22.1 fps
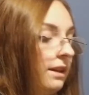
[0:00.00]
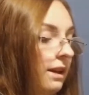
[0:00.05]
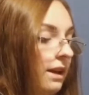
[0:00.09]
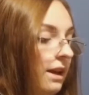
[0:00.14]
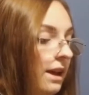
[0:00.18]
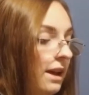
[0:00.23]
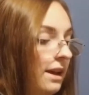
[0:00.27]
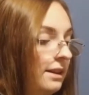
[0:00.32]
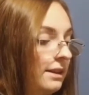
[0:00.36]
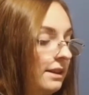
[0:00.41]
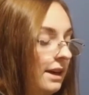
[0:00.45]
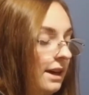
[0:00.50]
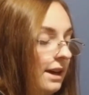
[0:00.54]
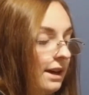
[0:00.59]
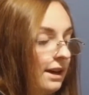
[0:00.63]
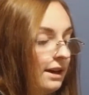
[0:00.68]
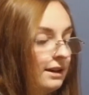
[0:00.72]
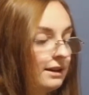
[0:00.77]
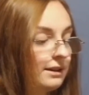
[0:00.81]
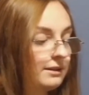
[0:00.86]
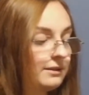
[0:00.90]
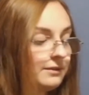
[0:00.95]
And
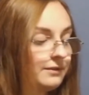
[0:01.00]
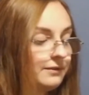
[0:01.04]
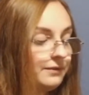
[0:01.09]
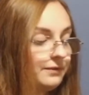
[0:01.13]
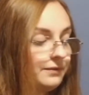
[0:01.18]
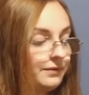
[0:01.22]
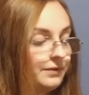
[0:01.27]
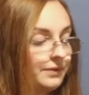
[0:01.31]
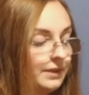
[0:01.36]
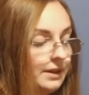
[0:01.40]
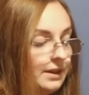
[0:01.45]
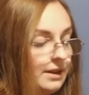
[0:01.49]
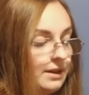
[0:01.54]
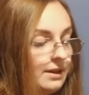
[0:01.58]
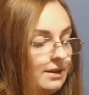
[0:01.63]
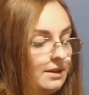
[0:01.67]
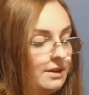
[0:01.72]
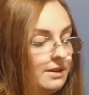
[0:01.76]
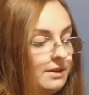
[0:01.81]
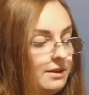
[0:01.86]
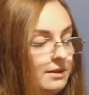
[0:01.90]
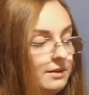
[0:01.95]
then
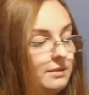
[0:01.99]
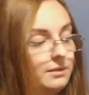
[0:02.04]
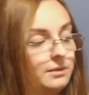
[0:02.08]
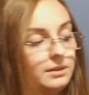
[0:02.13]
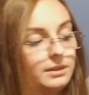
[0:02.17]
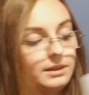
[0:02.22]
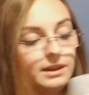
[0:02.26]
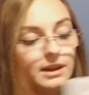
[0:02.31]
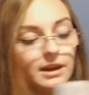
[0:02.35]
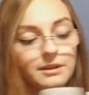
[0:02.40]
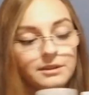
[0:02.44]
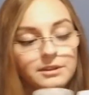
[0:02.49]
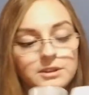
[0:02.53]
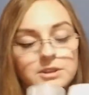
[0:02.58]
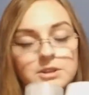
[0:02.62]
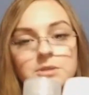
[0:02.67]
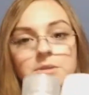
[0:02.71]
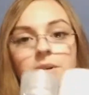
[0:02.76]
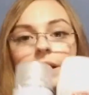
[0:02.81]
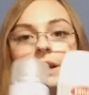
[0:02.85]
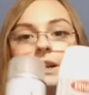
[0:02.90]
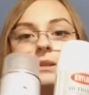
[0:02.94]
the other
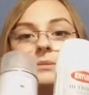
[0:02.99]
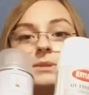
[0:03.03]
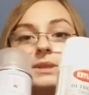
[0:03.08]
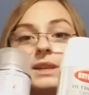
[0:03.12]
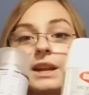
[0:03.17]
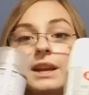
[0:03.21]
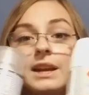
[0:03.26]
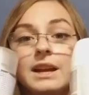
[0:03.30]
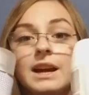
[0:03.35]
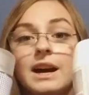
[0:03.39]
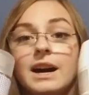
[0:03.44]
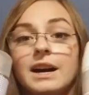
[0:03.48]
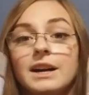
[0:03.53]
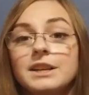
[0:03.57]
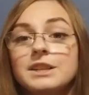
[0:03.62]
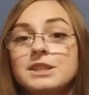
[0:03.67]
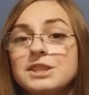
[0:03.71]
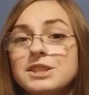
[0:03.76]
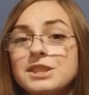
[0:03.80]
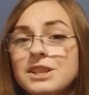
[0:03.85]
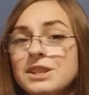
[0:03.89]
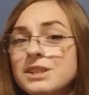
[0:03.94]
two items that I got
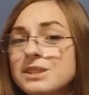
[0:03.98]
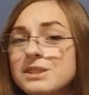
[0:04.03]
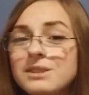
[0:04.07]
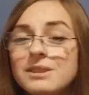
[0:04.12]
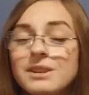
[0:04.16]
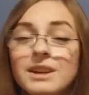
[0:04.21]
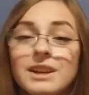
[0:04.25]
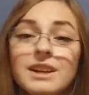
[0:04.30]
is just